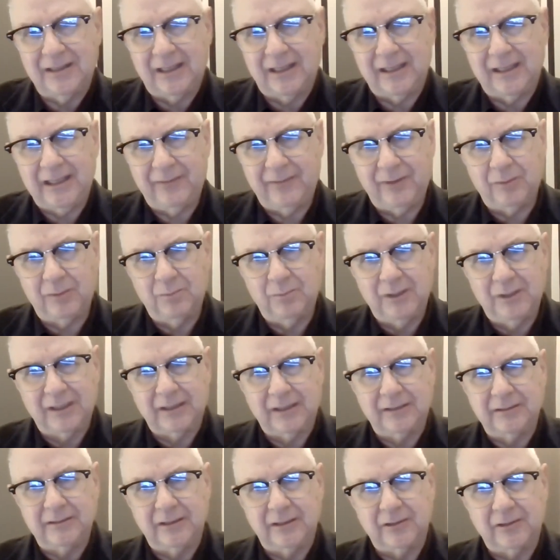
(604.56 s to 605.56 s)
that having been in
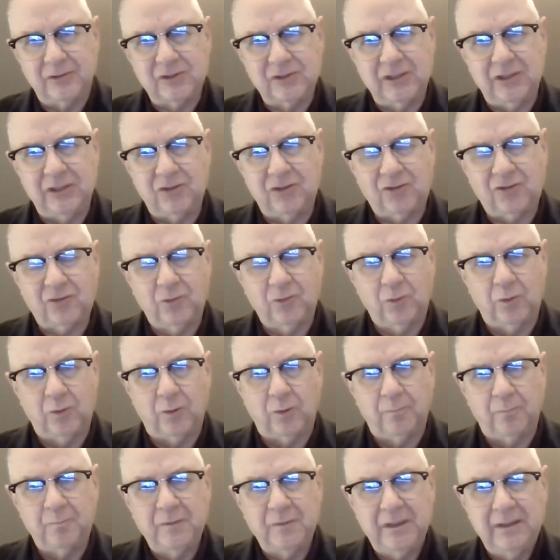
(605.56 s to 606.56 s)
an inner city
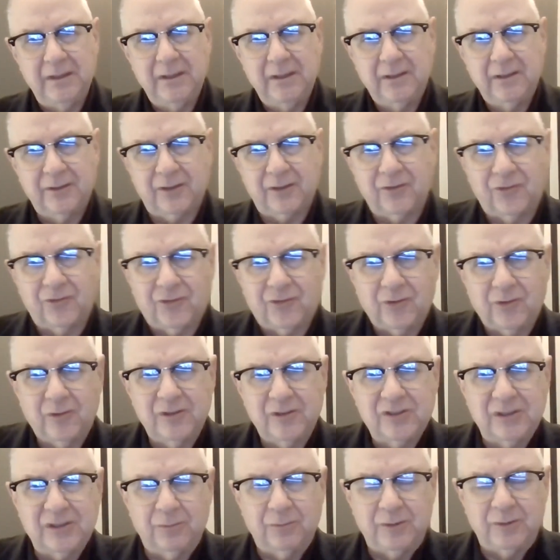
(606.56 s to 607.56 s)
school, the concern
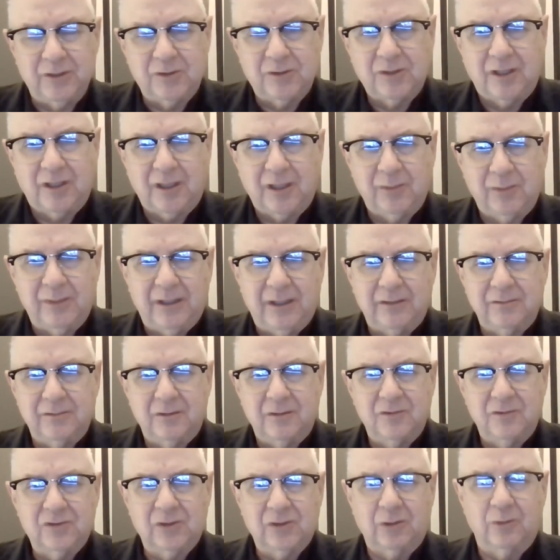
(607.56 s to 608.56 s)
is that when you talk about
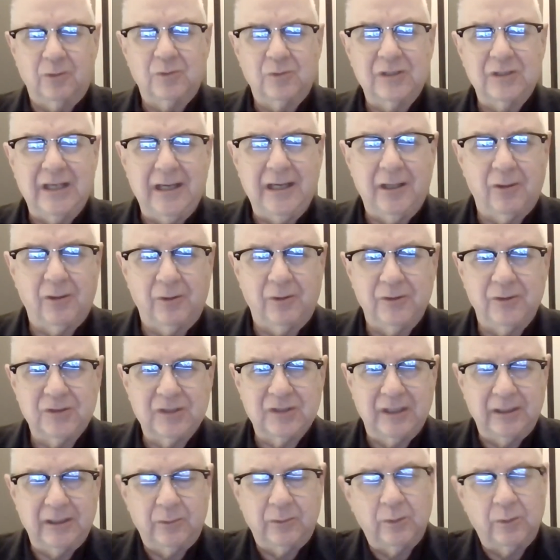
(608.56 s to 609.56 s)
zero tolerance,
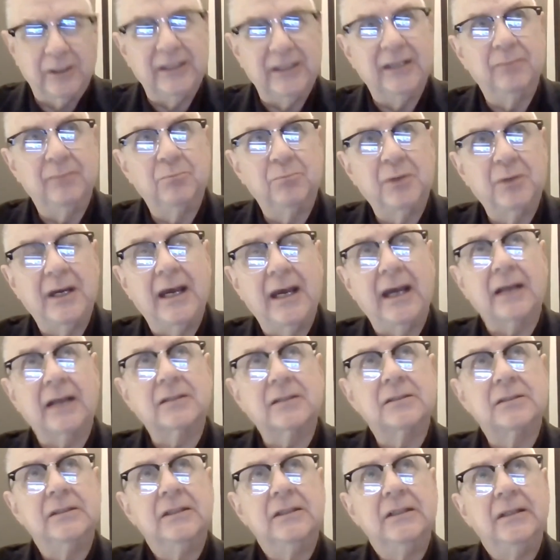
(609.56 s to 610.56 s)
that it will
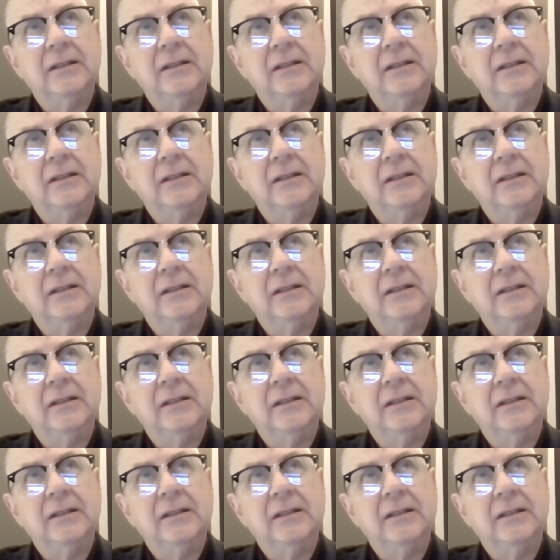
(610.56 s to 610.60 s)
impact